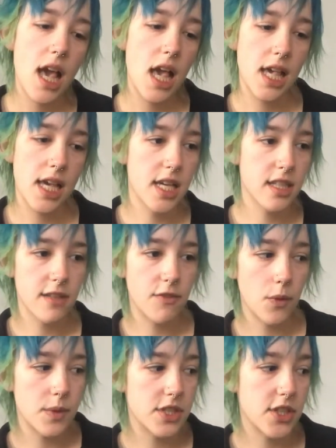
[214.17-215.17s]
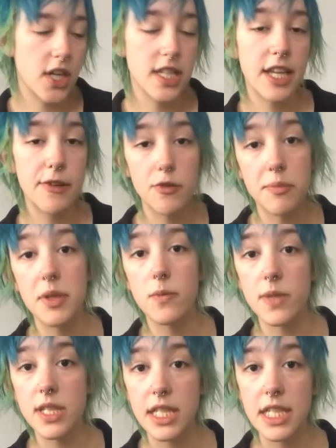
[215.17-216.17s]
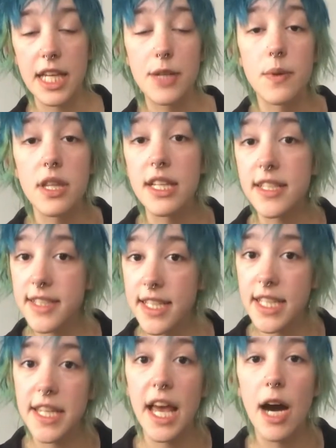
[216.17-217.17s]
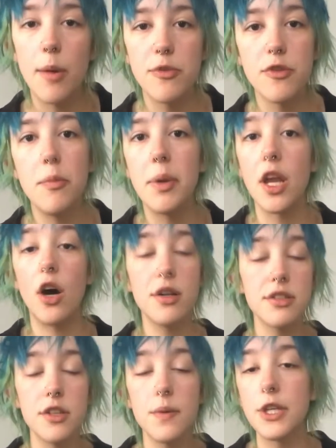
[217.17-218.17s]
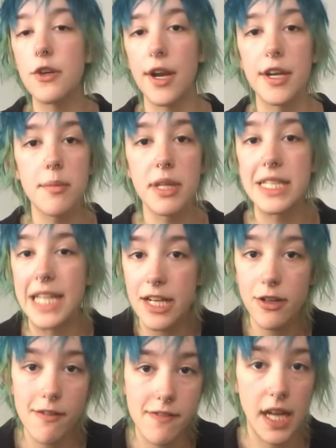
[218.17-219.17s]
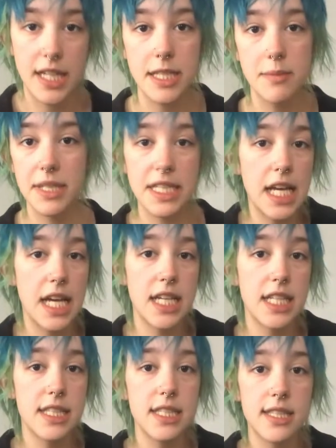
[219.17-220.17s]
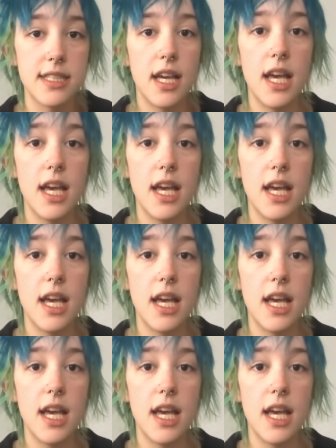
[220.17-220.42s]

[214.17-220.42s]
and I've always thought that it would be really like releasing and helpful but also incredibly terrifying because